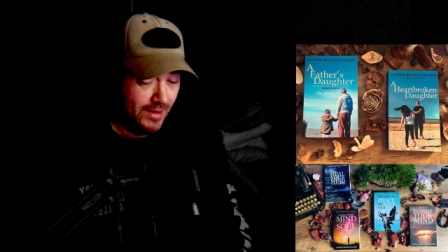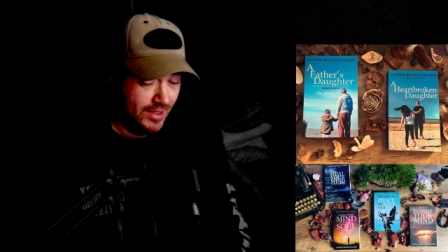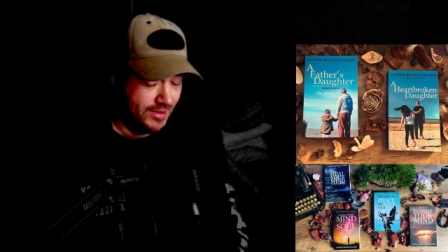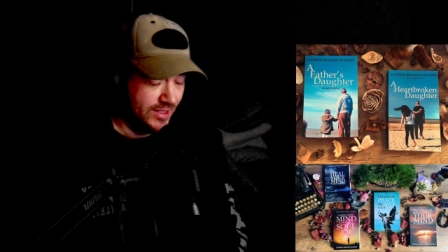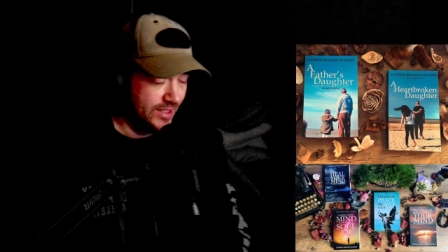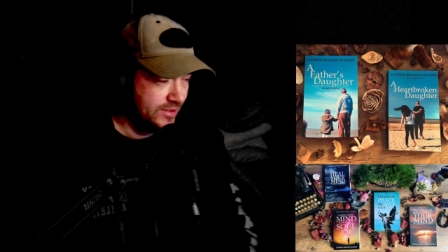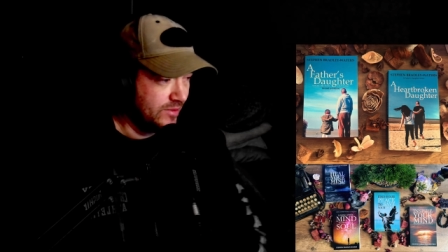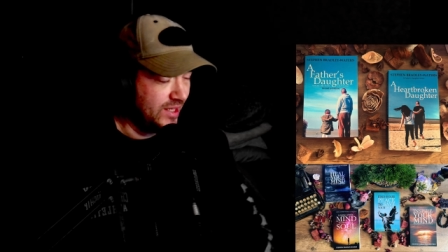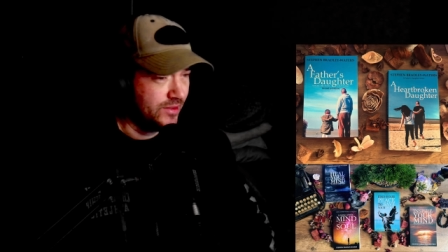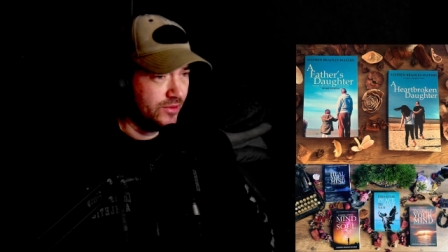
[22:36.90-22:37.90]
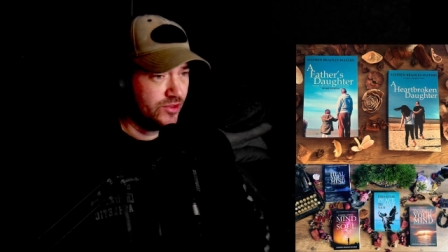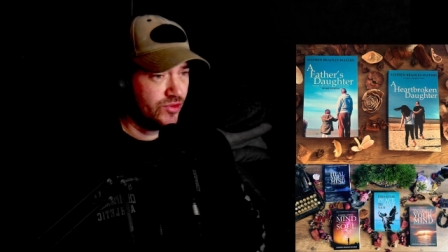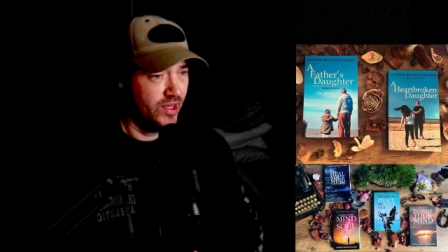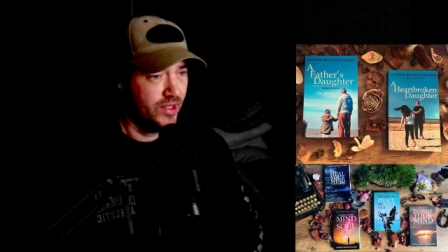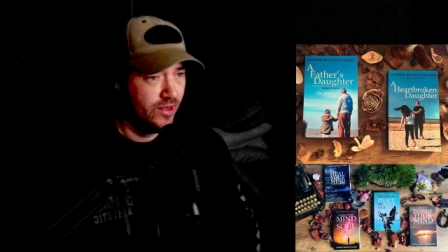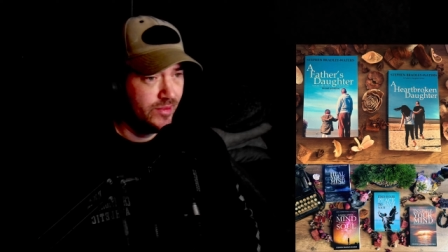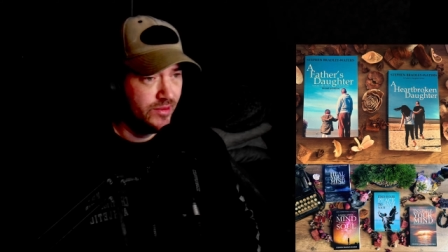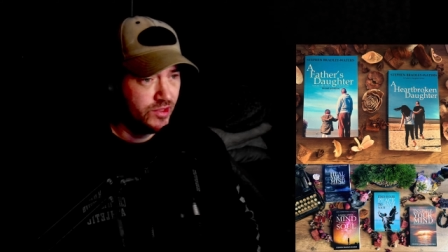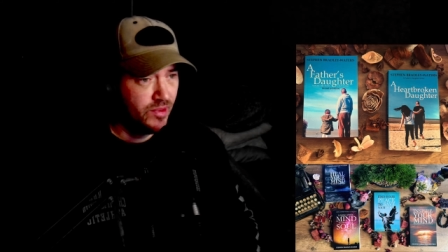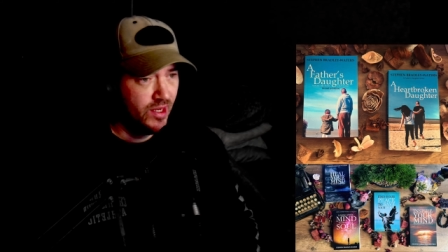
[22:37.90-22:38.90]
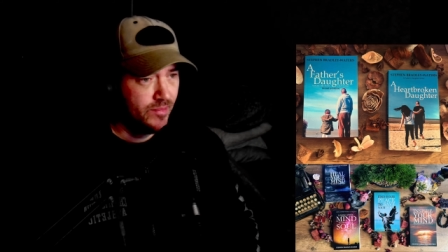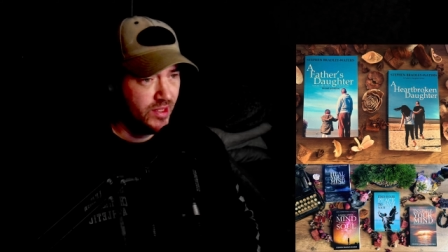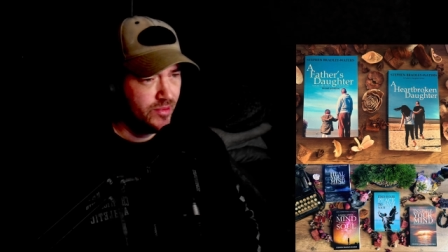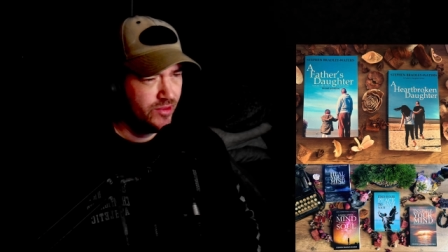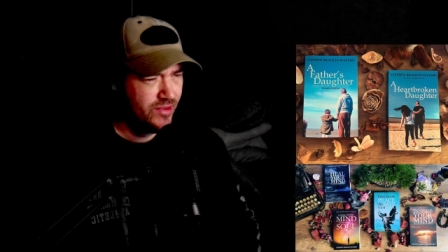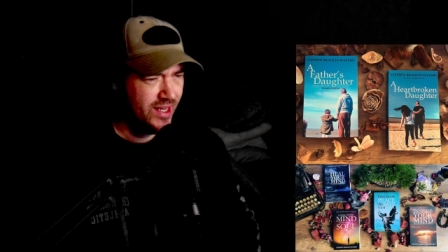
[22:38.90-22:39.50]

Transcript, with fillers: Uh, so I do what I do to try and help and inspire people.